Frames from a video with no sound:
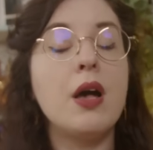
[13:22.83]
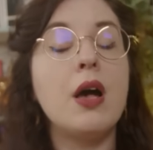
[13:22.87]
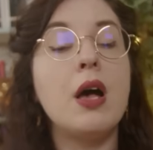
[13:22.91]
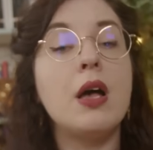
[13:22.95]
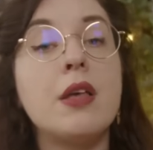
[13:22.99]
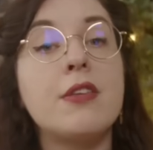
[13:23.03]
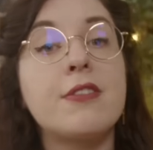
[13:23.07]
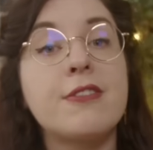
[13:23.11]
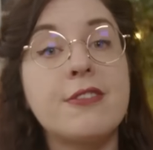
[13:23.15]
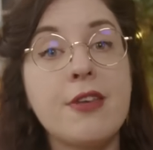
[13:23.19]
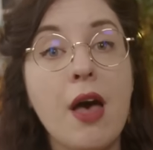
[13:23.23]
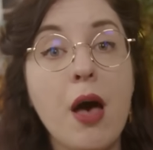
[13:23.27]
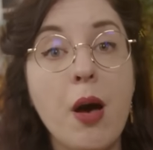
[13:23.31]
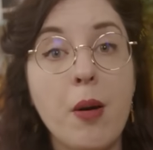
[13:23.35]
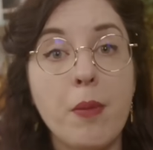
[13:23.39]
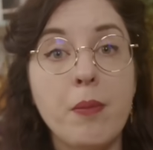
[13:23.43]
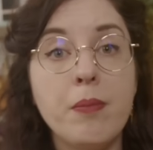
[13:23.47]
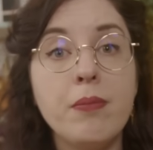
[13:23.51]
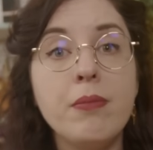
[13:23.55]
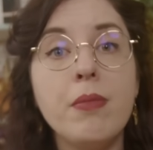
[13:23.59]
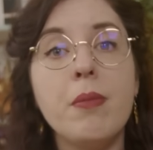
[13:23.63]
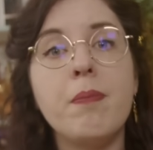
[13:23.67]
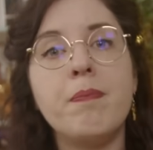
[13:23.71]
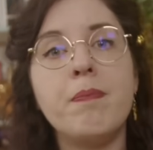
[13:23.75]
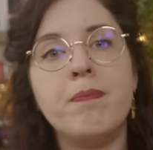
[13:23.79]

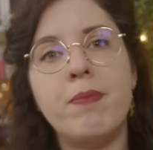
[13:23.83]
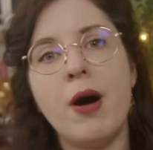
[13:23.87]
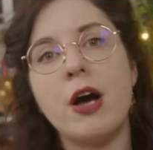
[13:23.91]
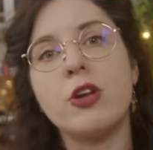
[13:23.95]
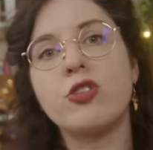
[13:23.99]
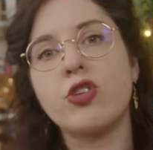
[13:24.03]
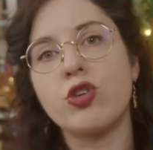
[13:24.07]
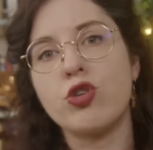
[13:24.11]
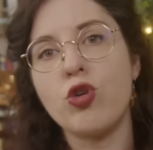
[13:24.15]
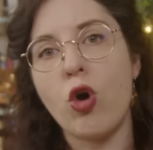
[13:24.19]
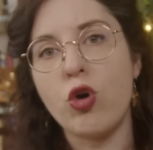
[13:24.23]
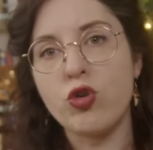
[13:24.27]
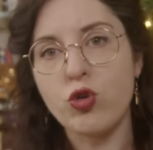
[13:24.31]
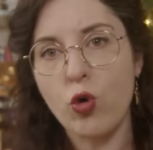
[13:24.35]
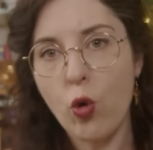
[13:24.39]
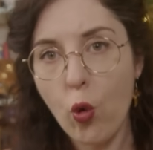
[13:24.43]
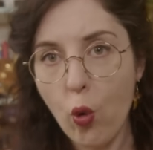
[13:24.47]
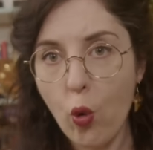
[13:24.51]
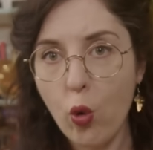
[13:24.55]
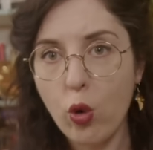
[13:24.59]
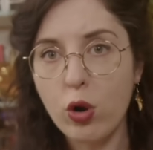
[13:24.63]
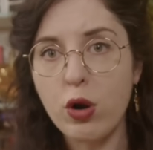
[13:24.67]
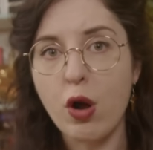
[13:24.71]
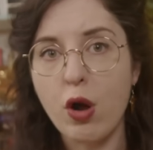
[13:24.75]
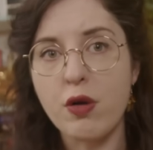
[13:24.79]
Some, but not
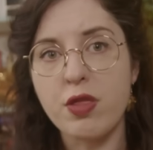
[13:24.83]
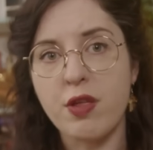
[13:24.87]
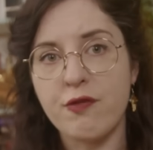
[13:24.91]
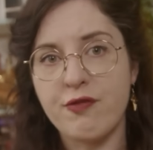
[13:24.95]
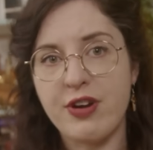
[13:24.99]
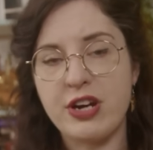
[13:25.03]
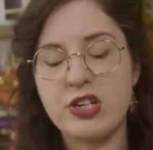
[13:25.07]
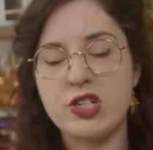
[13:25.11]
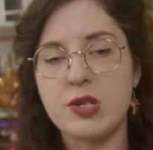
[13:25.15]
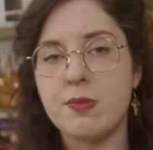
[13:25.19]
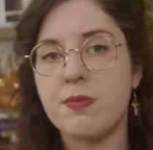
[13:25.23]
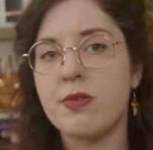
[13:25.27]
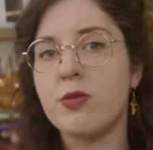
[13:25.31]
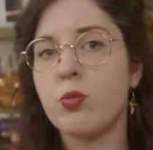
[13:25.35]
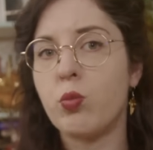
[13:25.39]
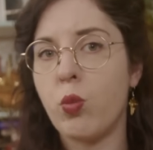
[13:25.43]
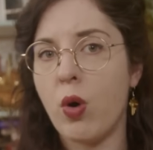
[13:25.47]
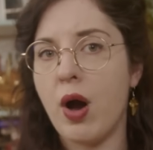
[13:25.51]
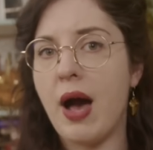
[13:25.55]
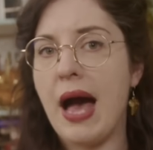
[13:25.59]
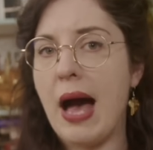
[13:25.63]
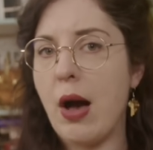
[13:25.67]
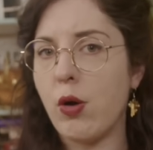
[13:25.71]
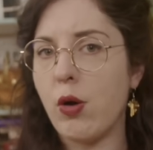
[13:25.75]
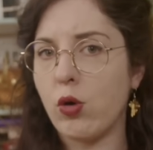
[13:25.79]
all, of the victims
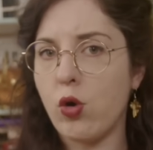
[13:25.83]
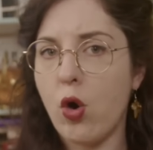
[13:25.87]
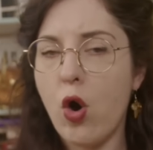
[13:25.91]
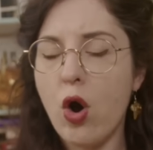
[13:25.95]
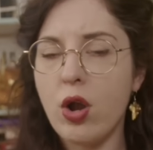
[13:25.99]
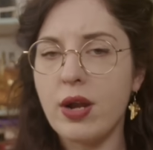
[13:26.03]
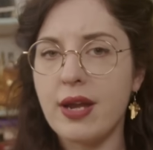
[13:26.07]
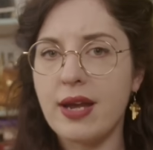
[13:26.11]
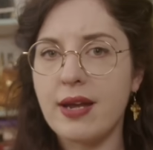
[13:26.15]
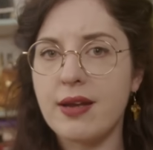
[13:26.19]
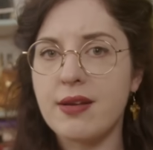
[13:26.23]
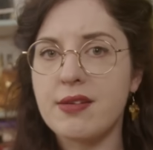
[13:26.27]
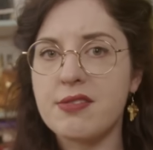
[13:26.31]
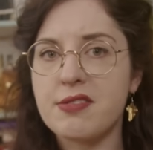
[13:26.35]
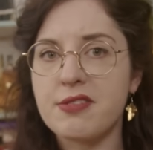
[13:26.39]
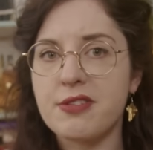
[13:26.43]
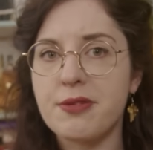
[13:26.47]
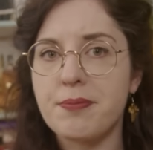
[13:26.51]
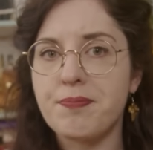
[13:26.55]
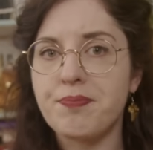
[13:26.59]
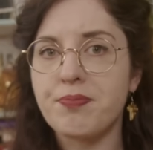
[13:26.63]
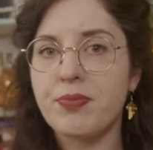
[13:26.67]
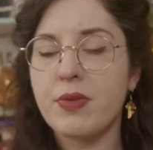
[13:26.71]
were alcoholics.